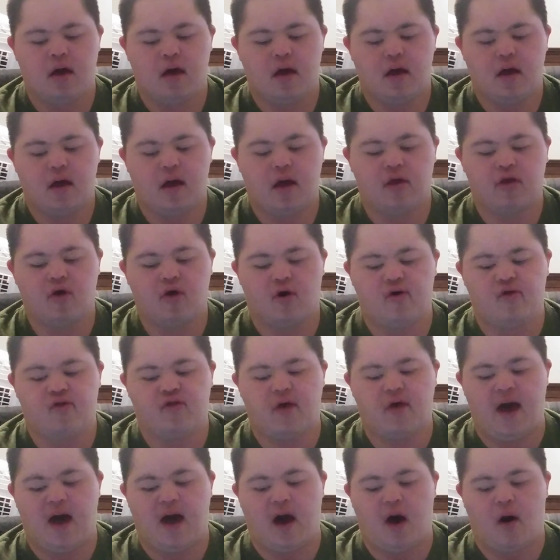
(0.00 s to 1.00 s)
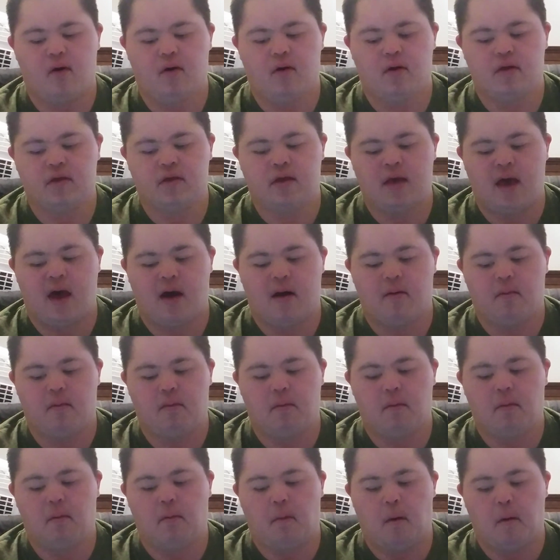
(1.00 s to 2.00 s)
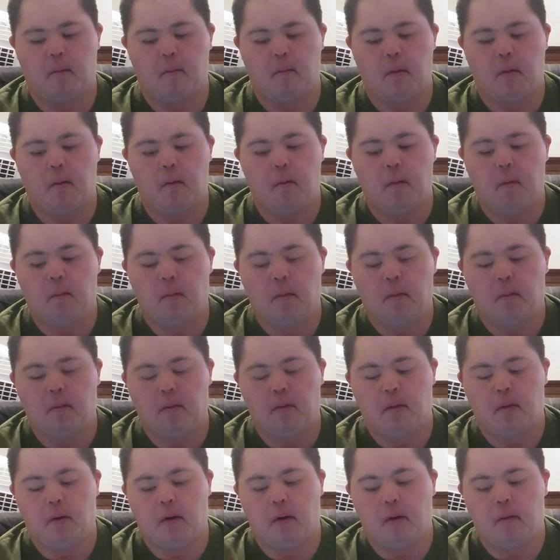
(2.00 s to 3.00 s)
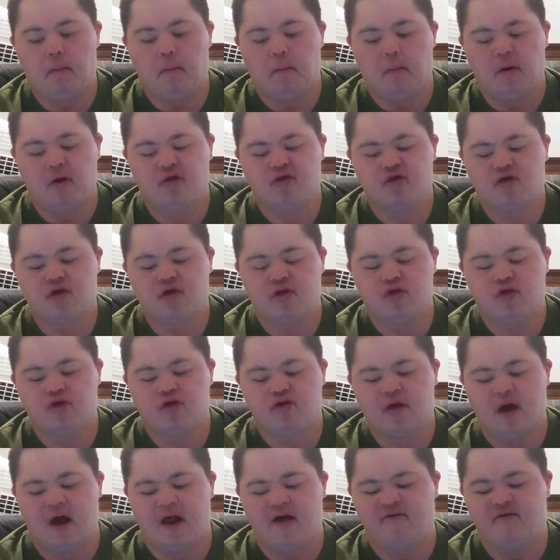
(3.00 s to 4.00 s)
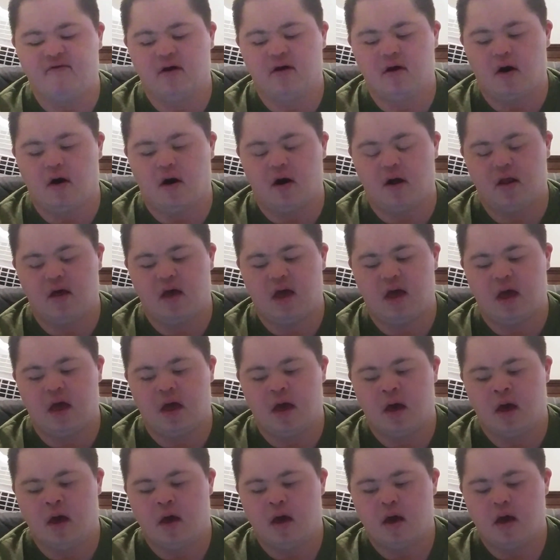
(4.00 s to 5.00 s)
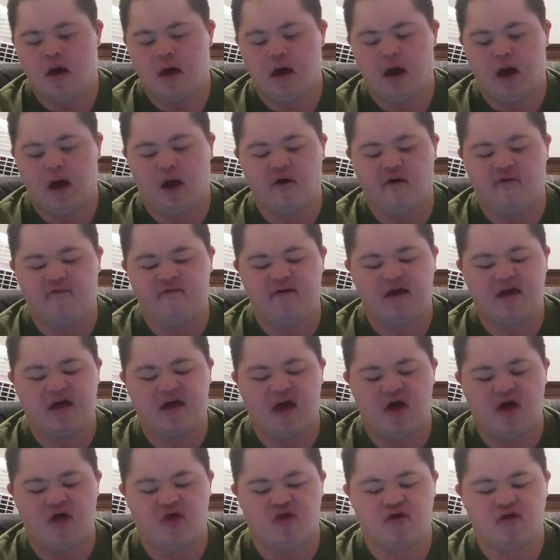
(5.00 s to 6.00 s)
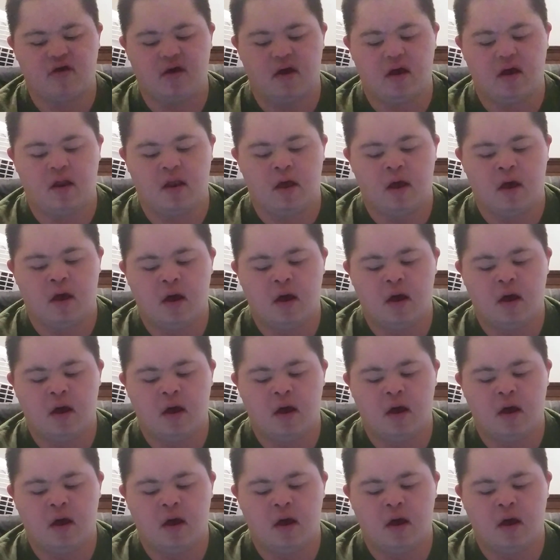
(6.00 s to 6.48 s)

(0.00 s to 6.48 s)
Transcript: It turns out that Mustafa Ali and Kofi Kingston